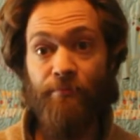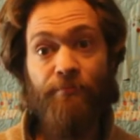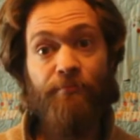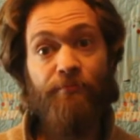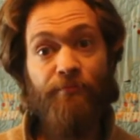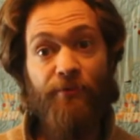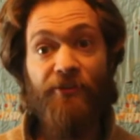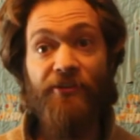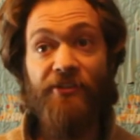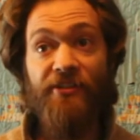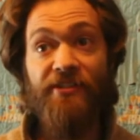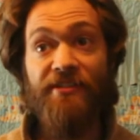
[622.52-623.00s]

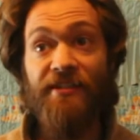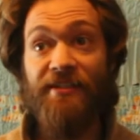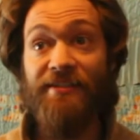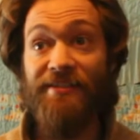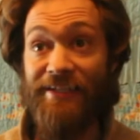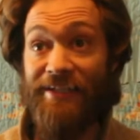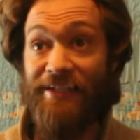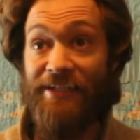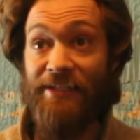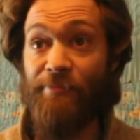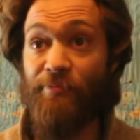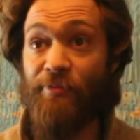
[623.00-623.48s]
put these things
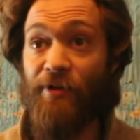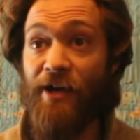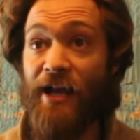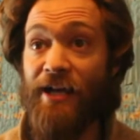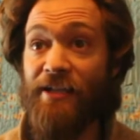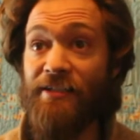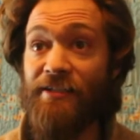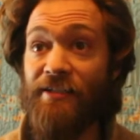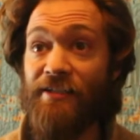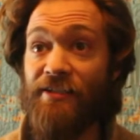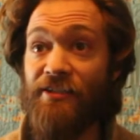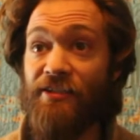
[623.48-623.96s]
into
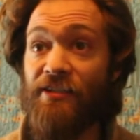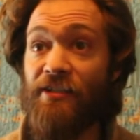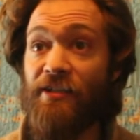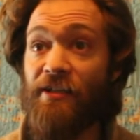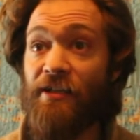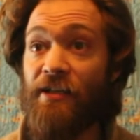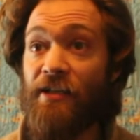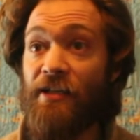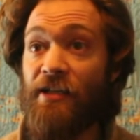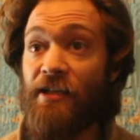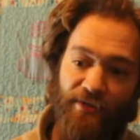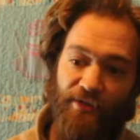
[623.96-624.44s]
practice.
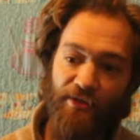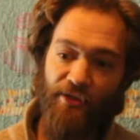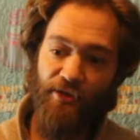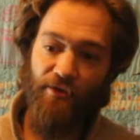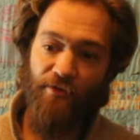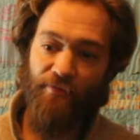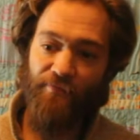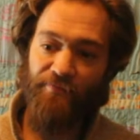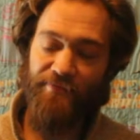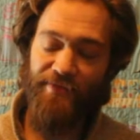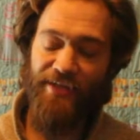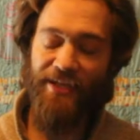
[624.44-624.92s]
You know,